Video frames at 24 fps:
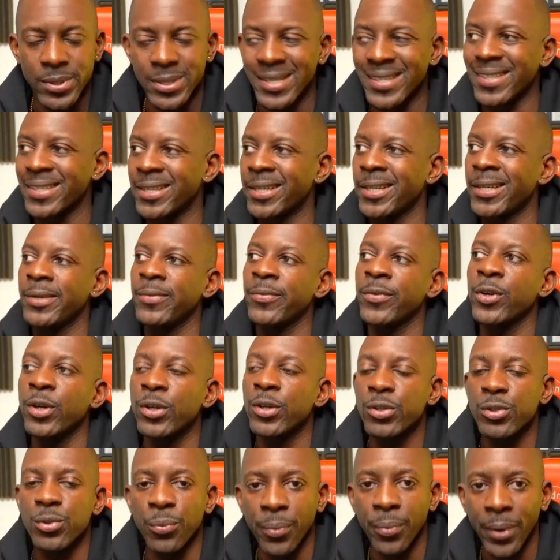and then we're going
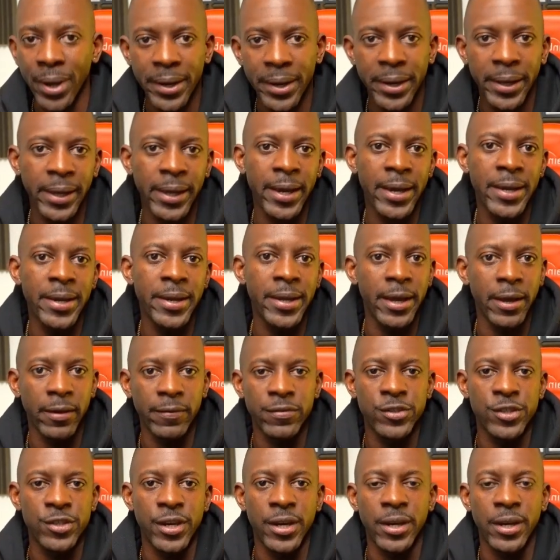to run again health
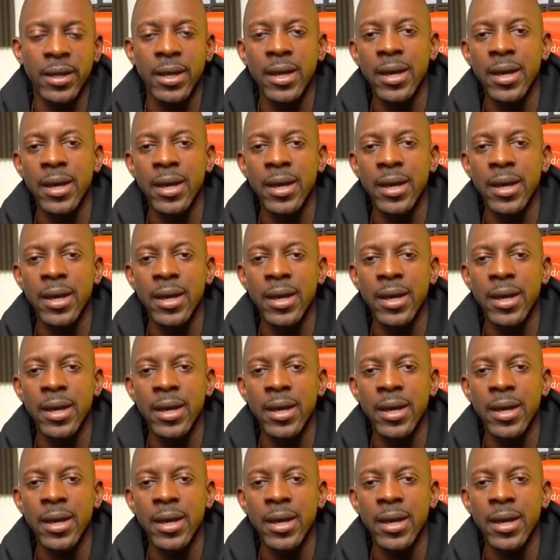check